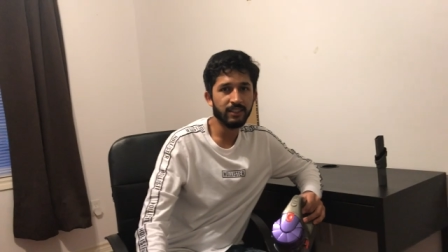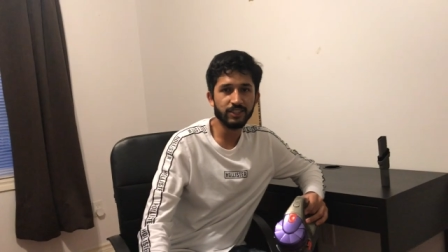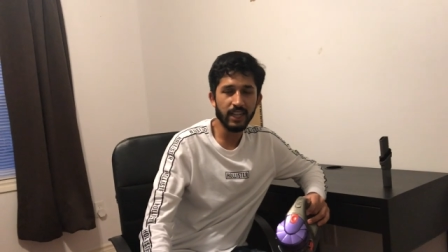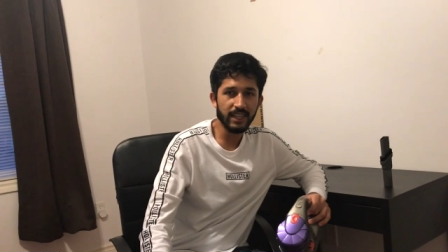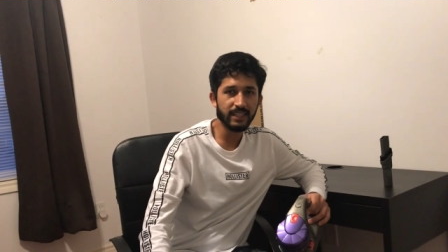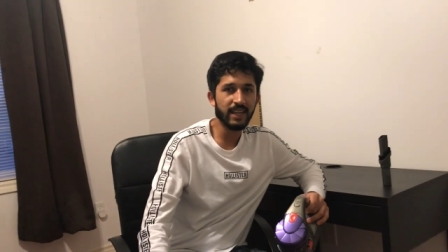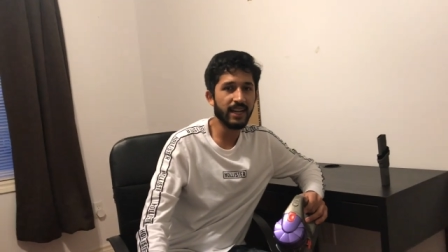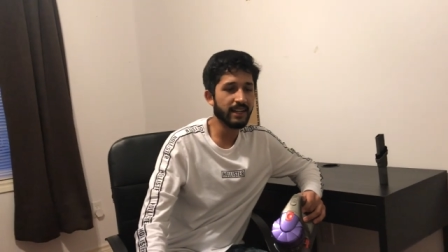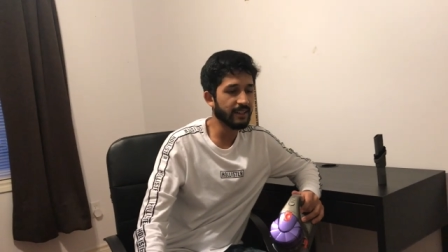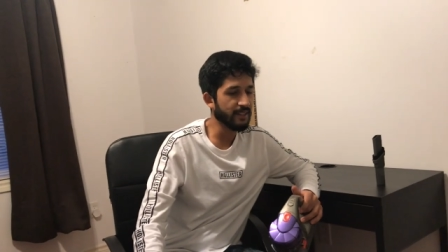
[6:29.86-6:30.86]
Giant
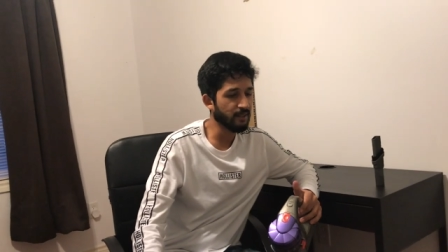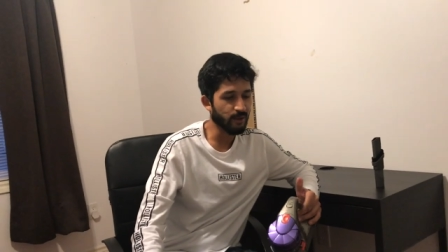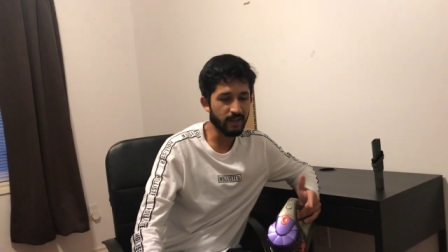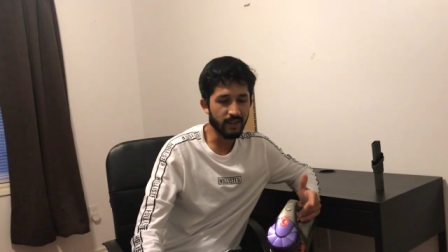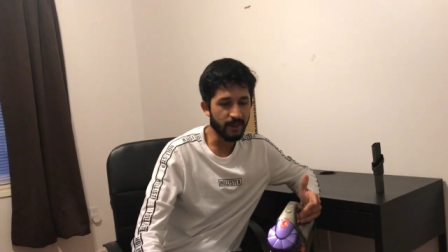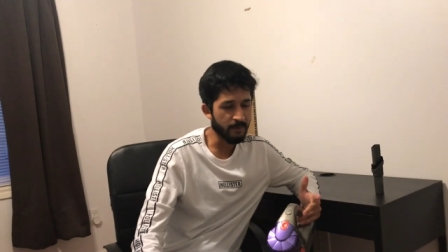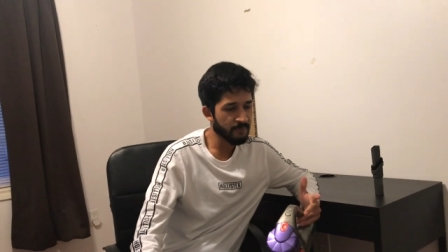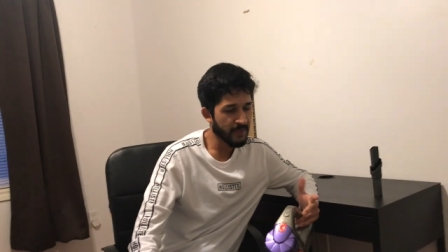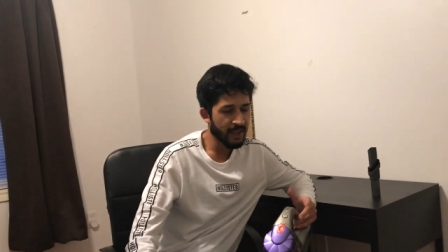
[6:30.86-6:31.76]
Tiger, or um,